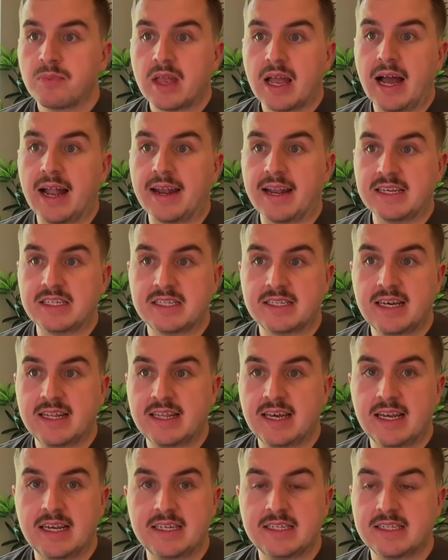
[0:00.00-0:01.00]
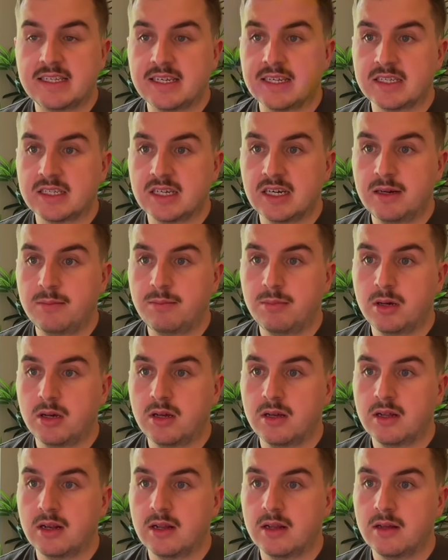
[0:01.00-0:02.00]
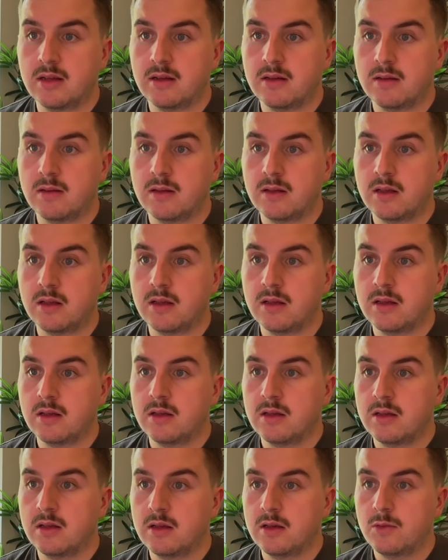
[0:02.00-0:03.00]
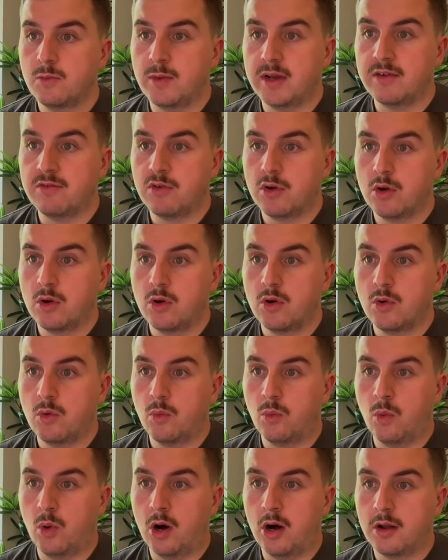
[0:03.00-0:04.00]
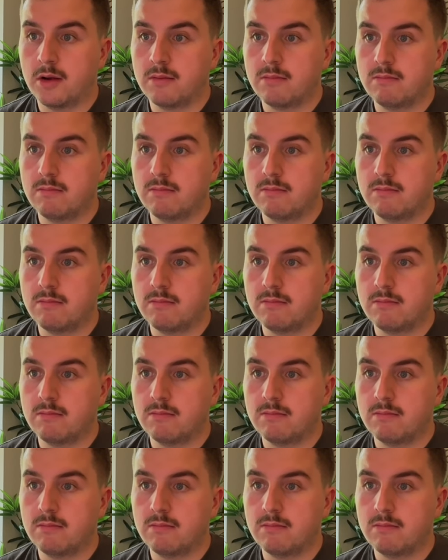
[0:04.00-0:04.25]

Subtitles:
And they set their listings up with one